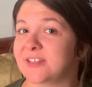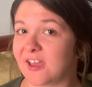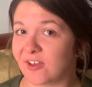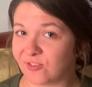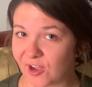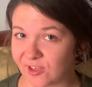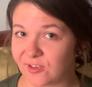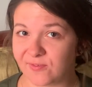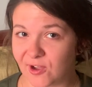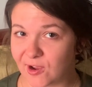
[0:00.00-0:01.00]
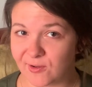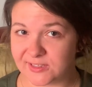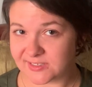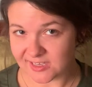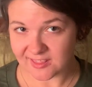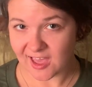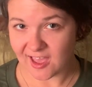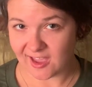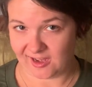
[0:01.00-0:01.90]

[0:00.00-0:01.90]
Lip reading: They can look at the photo and see that,